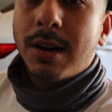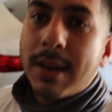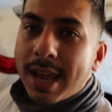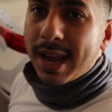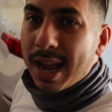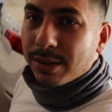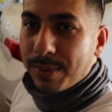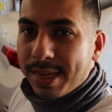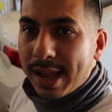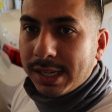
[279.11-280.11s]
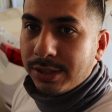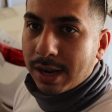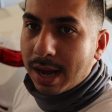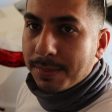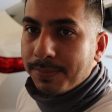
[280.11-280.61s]
Okay guys, with any
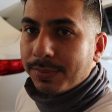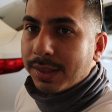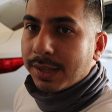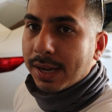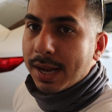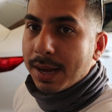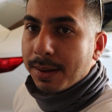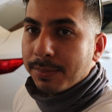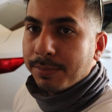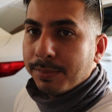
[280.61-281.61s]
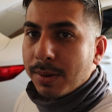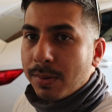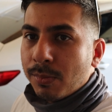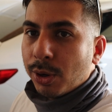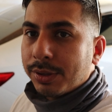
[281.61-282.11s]
job, the
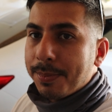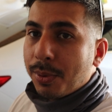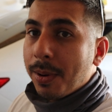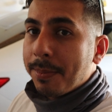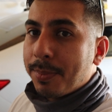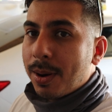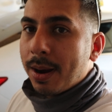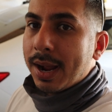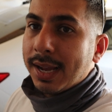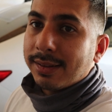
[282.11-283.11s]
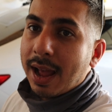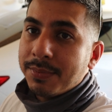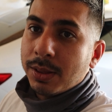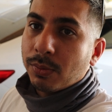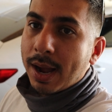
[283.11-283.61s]
most important part is
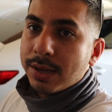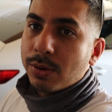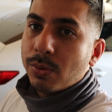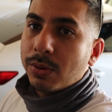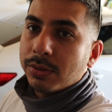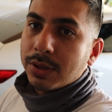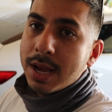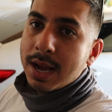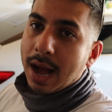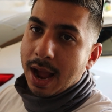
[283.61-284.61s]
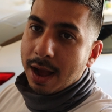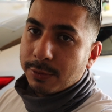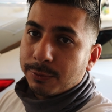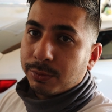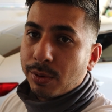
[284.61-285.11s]
having the right tools. I
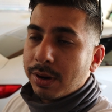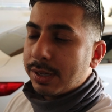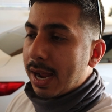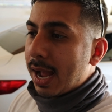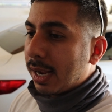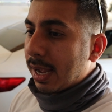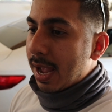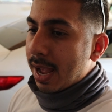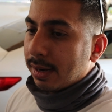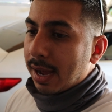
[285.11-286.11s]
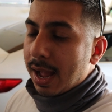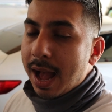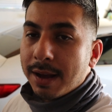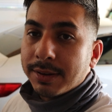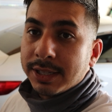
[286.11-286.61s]
have a floor jack and I
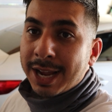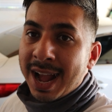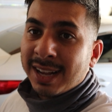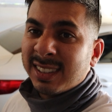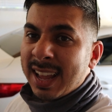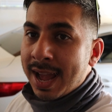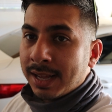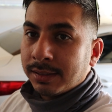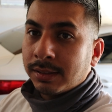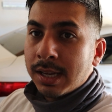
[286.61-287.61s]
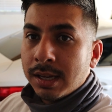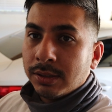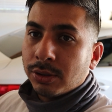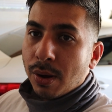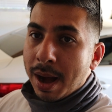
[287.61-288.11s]
have a jack stand,
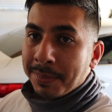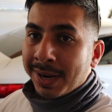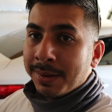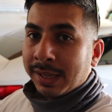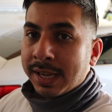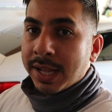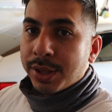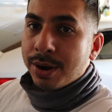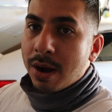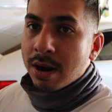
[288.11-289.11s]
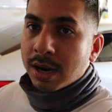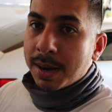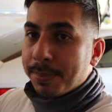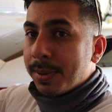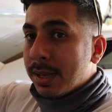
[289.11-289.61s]
so I'm gonna get the car
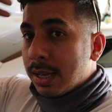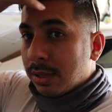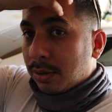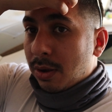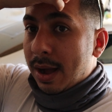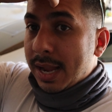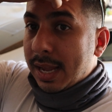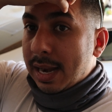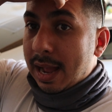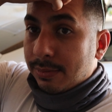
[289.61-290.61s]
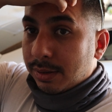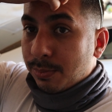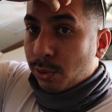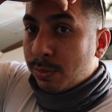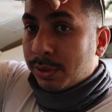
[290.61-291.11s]
up so I could have
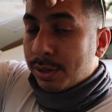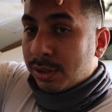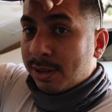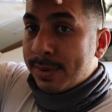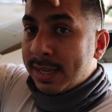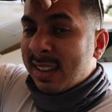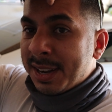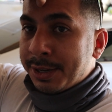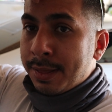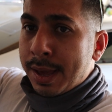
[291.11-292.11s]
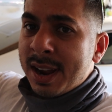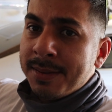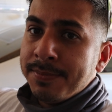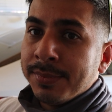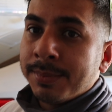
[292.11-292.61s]
some room to squeeze under
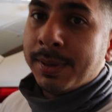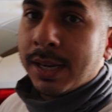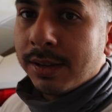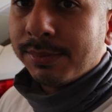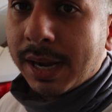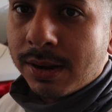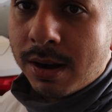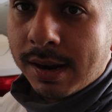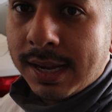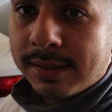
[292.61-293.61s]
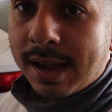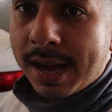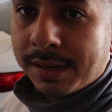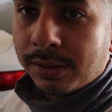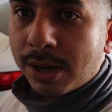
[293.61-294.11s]
there, because my car is
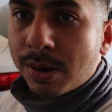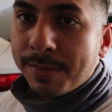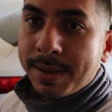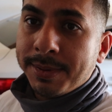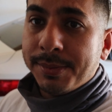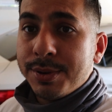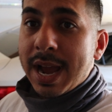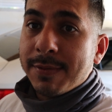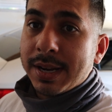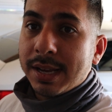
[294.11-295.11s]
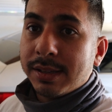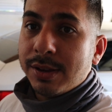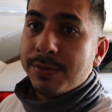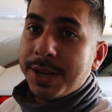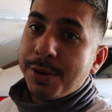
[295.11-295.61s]
kind of low. Maybe if you have an
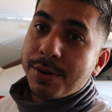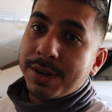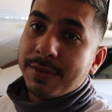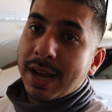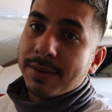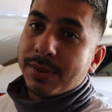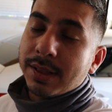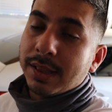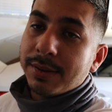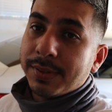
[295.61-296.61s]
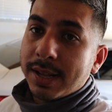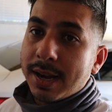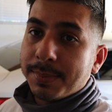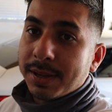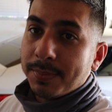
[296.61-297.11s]
SUV, you don't even have to lift it
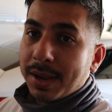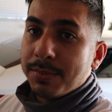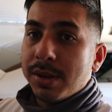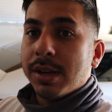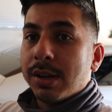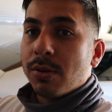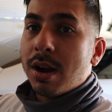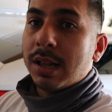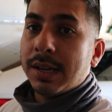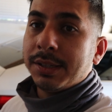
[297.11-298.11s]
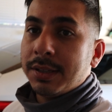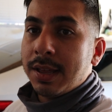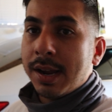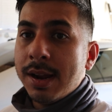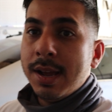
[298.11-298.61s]
up. Sometimes you could crawl under
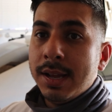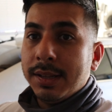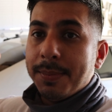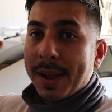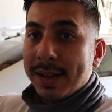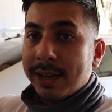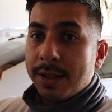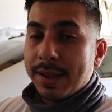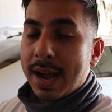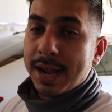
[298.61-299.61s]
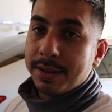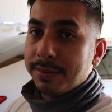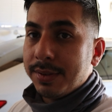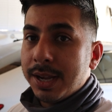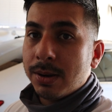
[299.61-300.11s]
there. depending on the height of the
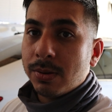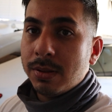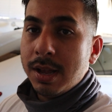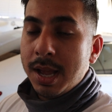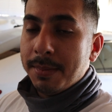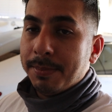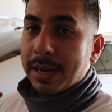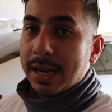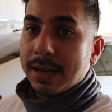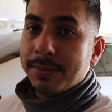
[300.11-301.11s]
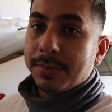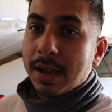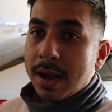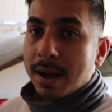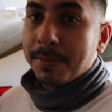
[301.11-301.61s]
vehicle. But
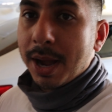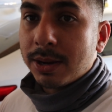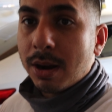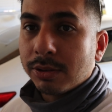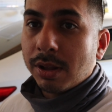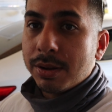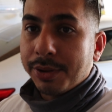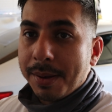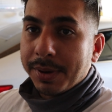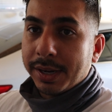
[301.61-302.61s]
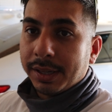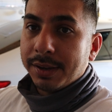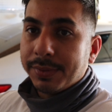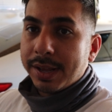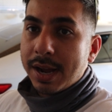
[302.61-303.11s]
my car's low, so I'm gonna
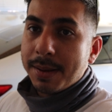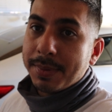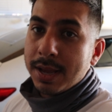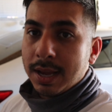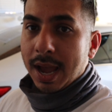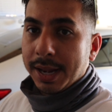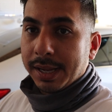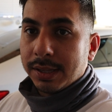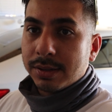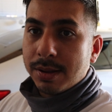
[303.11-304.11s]
lift it up and get